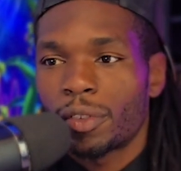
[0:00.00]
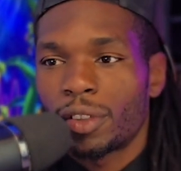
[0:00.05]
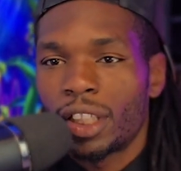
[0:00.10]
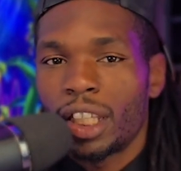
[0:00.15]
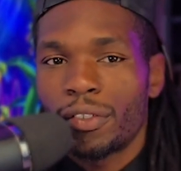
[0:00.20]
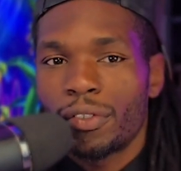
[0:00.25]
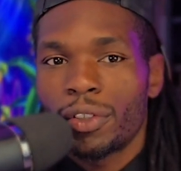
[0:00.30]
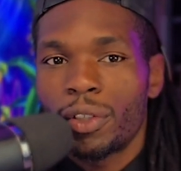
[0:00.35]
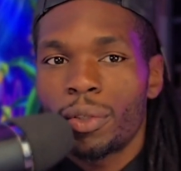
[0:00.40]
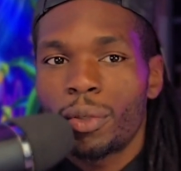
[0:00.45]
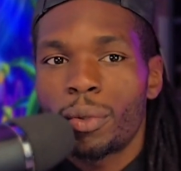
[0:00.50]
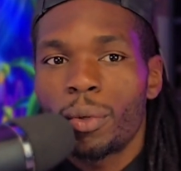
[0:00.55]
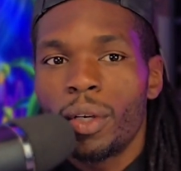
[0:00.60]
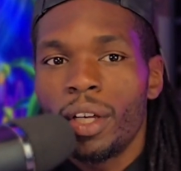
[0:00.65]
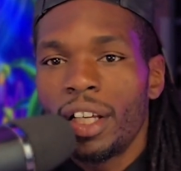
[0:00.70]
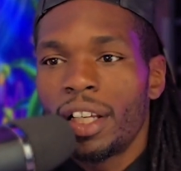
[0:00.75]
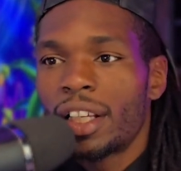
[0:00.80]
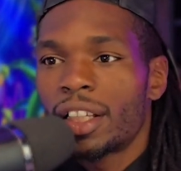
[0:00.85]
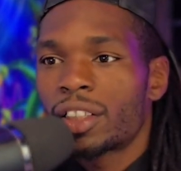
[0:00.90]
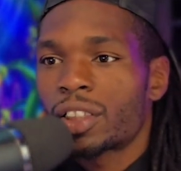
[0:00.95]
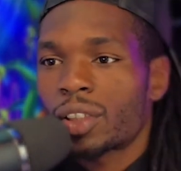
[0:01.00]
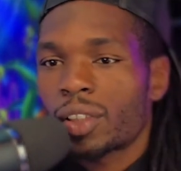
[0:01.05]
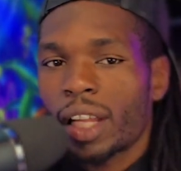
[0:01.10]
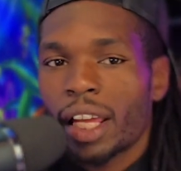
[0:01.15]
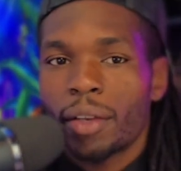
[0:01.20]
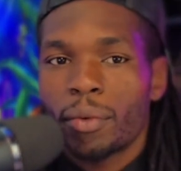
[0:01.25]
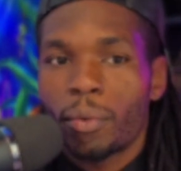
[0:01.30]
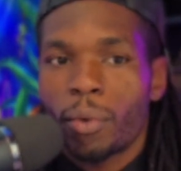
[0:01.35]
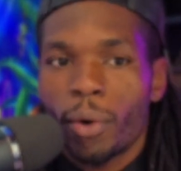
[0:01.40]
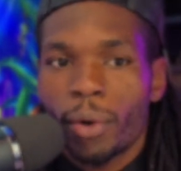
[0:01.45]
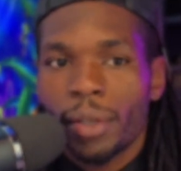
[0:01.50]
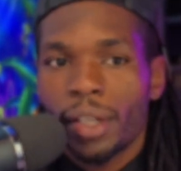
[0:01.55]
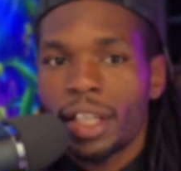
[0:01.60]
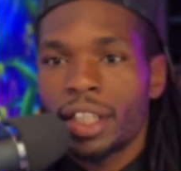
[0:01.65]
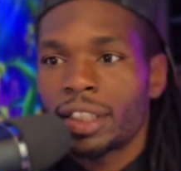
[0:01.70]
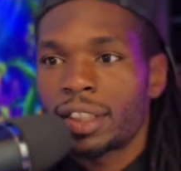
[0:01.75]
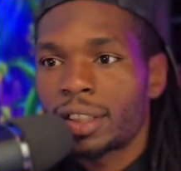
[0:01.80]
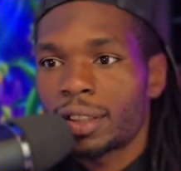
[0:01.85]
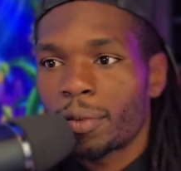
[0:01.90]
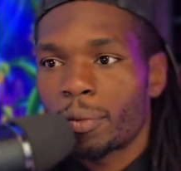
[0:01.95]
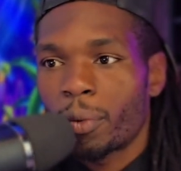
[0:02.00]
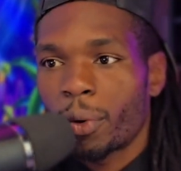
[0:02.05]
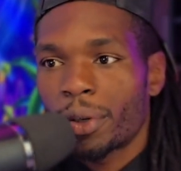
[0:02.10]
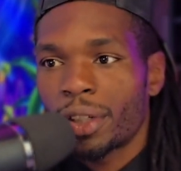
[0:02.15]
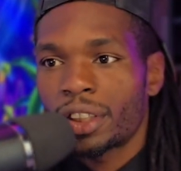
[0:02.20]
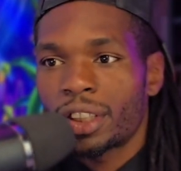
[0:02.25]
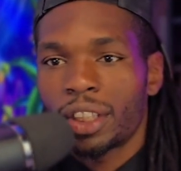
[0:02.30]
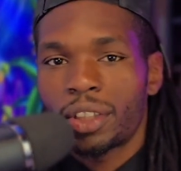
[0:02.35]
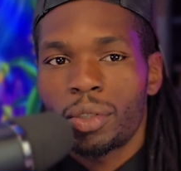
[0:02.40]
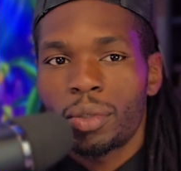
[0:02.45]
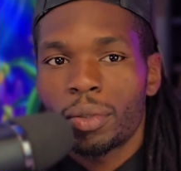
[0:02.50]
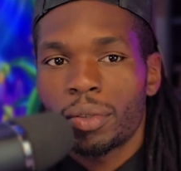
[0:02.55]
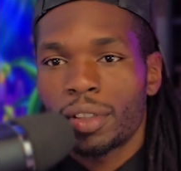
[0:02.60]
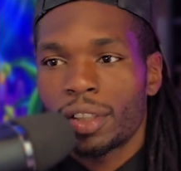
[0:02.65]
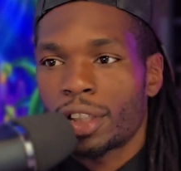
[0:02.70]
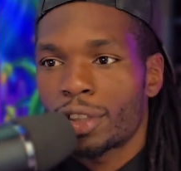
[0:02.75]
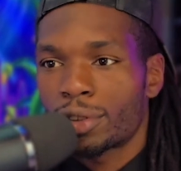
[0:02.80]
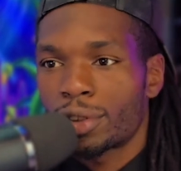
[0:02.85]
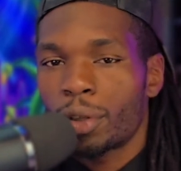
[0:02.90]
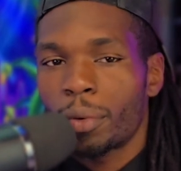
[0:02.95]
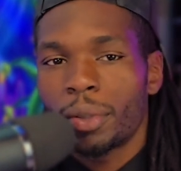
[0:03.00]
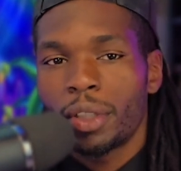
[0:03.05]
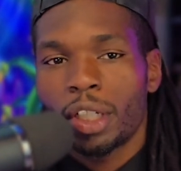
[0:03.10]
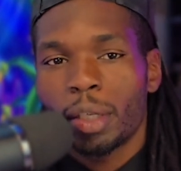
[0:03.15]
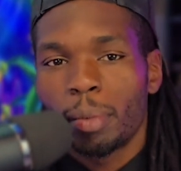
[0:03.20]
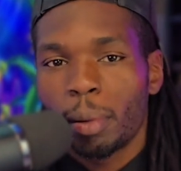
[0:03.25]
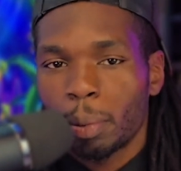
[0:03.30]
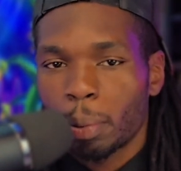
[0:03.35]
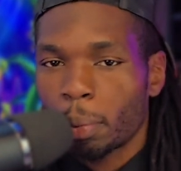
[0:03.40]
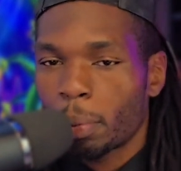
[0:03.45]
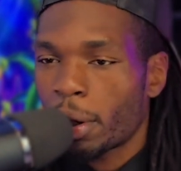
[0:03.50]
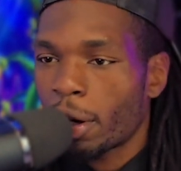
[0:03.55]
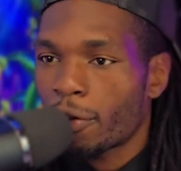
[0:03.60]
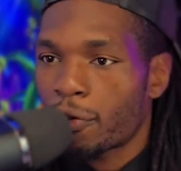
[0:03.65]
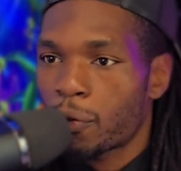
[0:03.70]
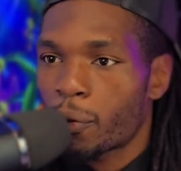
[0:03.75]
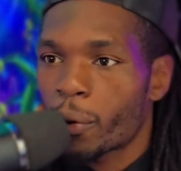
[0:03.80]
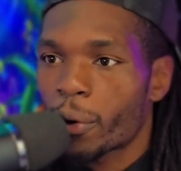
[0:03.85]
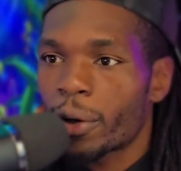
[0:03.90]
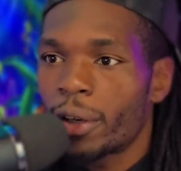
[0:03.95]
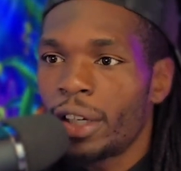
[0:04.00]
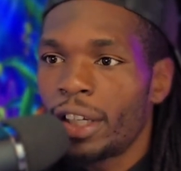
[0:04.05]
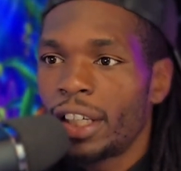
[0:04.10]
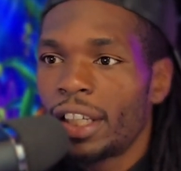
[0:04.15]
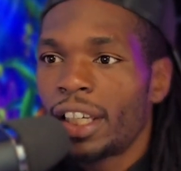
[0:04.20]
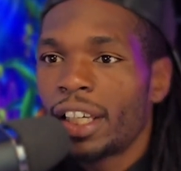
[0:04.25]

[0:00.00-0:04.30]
give you slight warnings that there's no way you could be prepared for